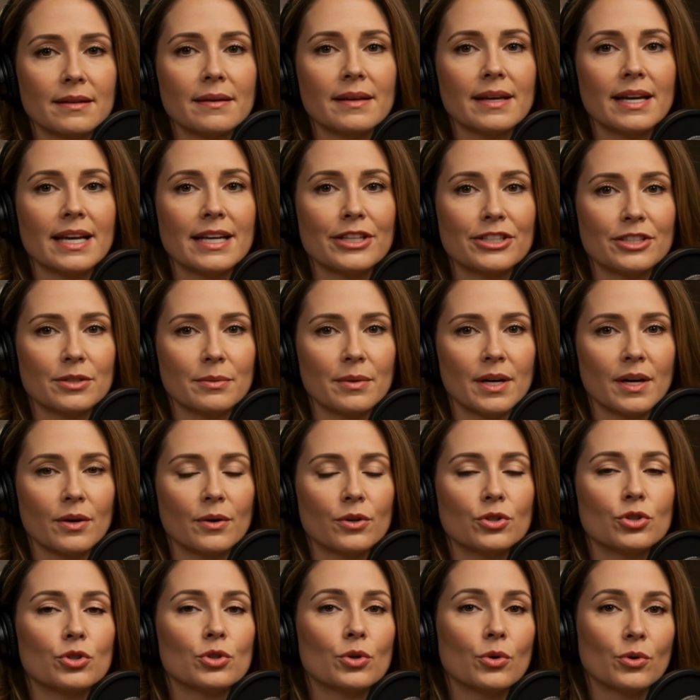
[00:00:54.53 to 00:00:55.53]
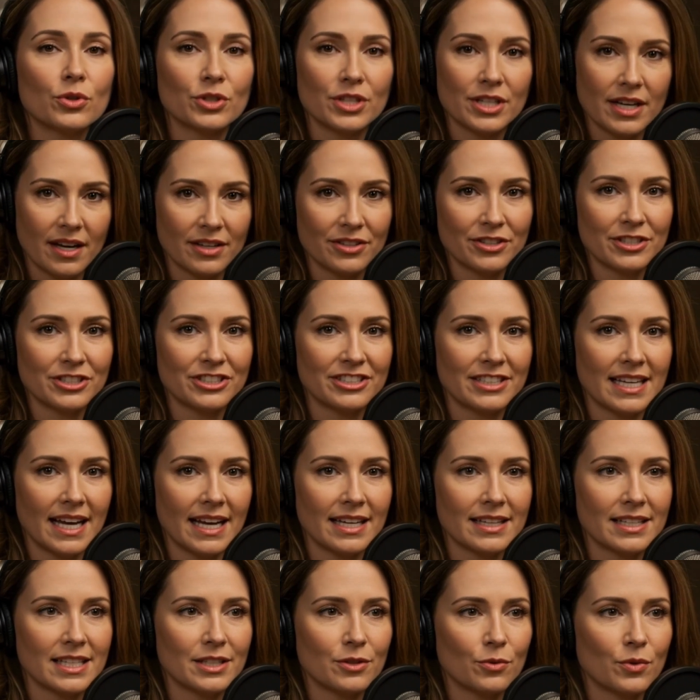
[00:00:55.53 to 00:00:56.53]
It's about truly
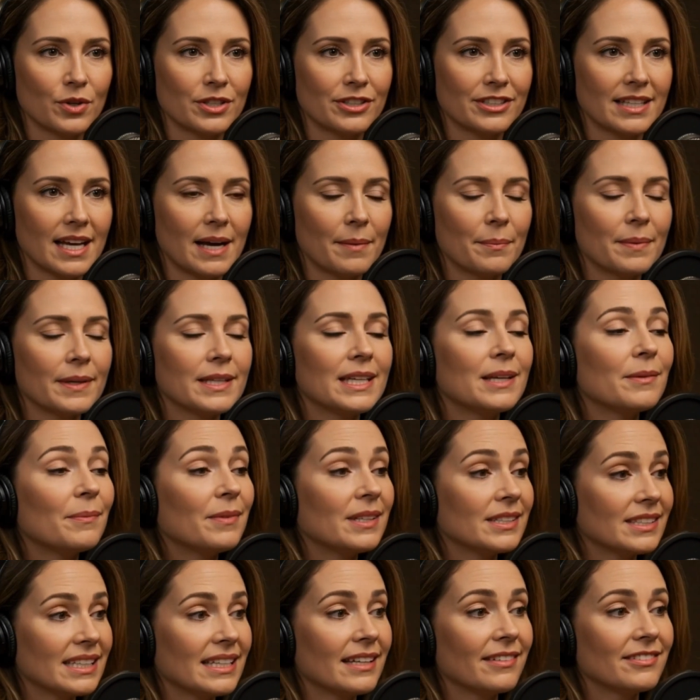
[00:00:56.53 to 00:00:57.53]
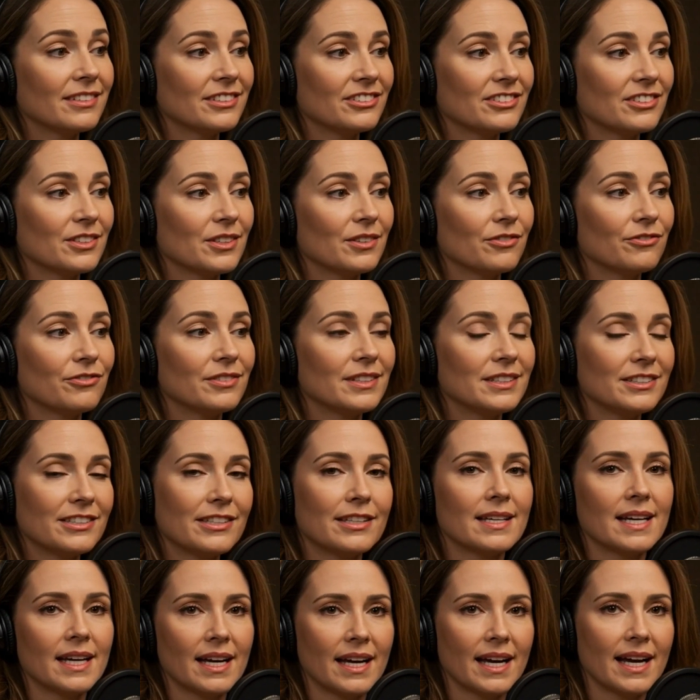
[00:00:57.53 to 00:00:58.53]
understanding what's happening beneath the surface
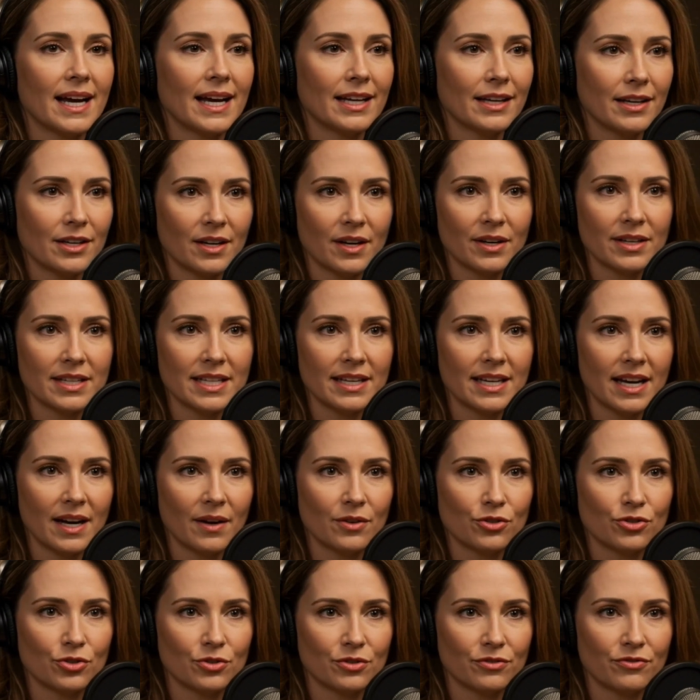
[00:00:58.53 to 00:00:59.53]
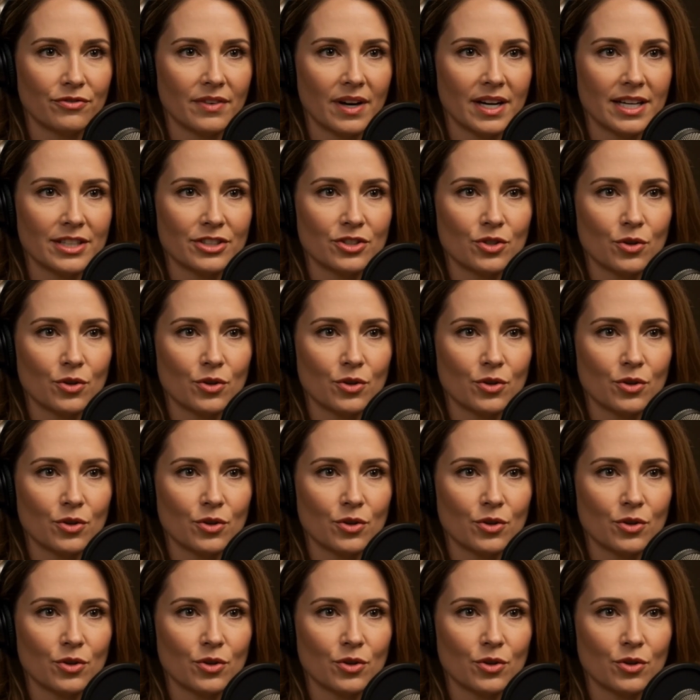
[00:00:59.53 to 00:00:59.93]
and learning how to invite